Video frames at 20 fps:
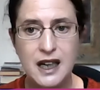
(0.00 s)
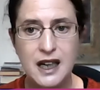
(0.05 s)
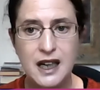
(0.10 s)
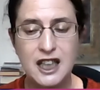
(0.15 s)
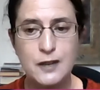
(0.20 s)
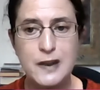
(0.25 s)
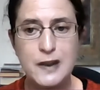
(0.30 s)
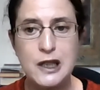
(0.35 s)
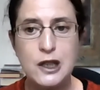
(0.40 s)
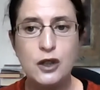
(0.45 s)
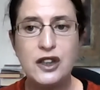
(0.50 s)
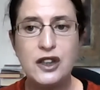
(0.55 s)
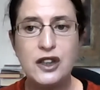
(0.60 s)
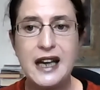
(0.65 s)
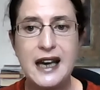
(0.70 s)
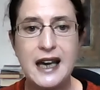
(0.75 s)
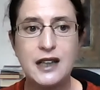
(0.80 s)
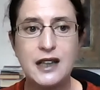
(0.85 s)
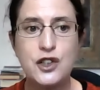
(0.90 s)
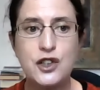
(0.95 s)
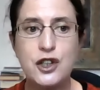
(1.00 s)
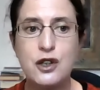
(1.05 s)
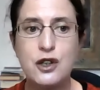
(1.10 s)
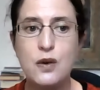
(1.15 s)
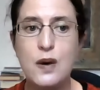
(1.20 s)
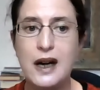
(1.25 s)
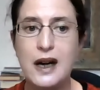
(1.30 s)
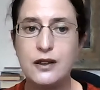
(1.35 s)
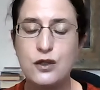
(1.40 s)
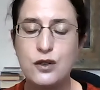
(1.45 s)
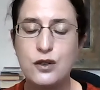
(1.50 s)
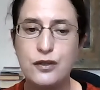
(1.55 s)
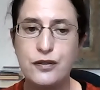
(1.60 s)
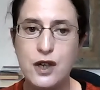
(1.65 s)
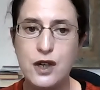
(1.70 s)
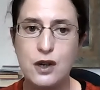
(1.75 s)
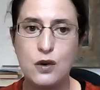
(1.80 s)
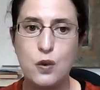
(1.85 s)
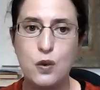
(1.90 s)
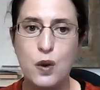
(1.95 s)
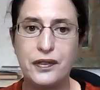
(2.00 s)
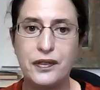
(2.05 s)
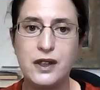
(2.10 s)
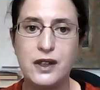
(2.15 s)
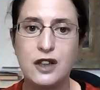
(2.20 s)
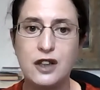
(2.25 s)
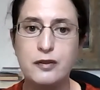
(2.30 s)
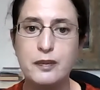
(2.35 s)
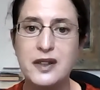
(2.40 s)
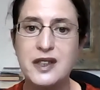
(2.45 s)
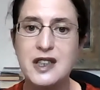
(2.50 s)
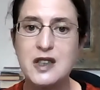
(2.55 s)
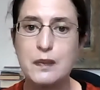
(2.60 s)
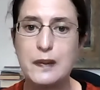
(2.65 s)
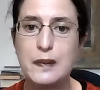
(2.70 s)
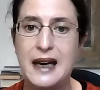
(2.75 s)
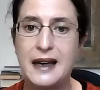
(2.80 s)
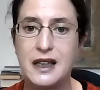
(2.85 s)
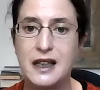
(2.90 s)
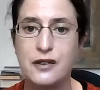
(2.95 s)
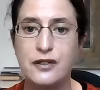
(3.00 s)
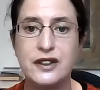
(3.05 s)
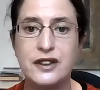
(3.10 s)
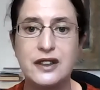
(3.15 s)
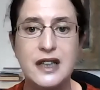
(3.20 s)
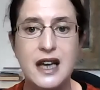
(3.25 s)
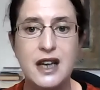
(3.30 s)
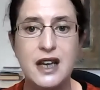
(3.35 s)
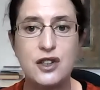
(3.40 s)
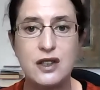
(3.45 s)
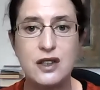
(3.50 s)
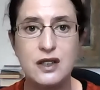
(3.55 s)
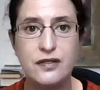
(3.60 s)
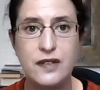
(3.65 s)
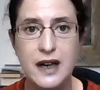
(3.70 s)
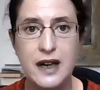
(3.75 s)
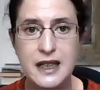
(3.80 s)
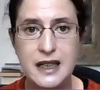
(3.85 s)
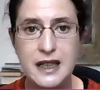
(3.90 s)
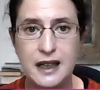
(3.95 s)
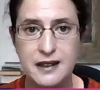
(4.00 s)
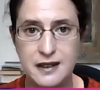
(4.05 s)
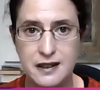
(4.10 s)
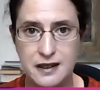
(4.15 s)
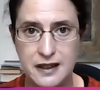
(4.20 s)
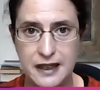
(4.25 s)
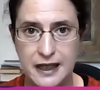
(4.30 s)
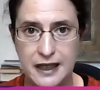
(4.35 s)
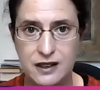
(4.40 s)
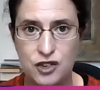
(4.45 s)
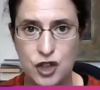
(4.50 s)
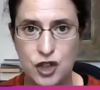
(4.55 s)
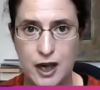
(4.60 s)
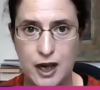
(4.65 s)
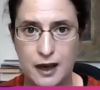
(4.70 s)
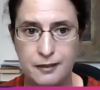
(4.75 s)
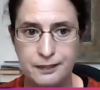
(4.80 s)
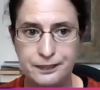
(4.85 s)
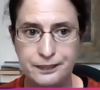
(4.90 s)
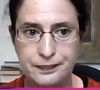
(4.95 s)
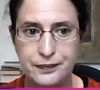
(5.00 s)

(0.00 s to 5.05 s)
as we look ahead to and review what the government is planning for the nation's finances next year.